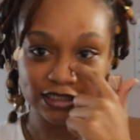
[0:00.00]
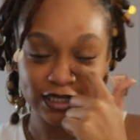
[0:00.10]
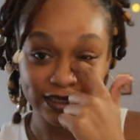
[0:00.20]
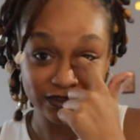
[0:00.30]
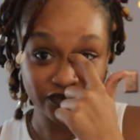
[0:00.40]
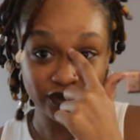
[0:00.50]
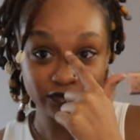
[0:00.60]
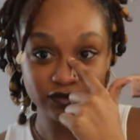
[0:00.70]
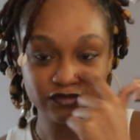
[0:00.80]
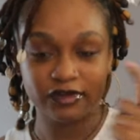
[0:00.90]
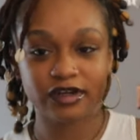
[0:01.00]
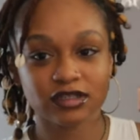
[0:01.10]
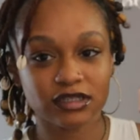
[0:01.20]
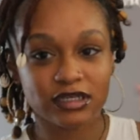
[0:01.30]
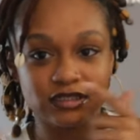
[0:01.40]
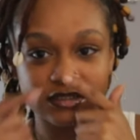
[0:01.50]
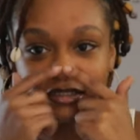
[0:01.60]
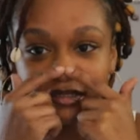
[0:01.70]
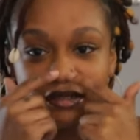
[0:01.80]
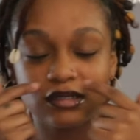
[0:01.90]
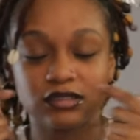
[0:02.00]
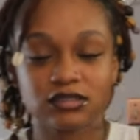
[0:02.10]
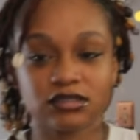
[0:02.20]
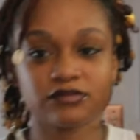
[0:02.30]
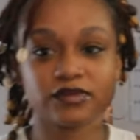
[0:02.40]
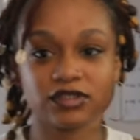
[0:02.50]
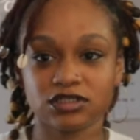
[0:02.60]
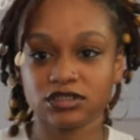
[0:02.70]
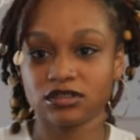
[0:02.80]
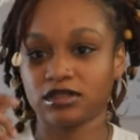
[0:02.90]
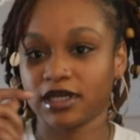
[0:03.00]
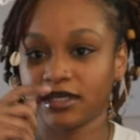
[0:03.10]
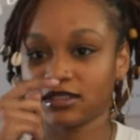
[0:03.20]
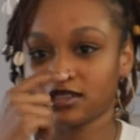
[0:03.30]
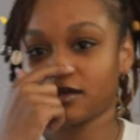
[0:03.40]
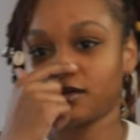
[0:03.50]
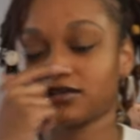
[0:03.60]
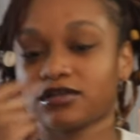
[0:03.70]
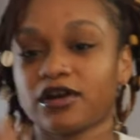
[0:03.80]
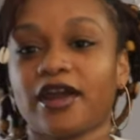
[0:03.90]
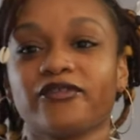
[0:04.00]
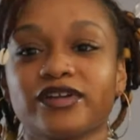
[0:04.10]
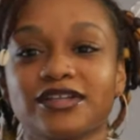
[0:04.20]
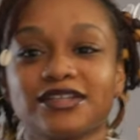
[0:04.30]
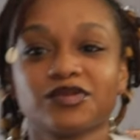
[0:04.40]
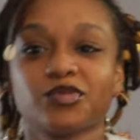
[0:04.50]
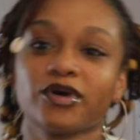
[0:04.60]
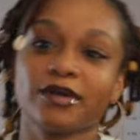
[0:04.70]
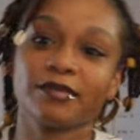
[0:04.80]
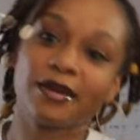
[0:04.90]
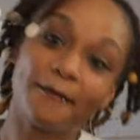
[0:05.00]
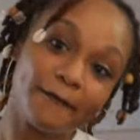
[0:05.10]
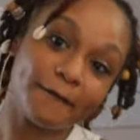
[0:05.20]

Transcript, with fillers: Today's fit was very lazy because it's a really chill day, so sorry for the disappointment.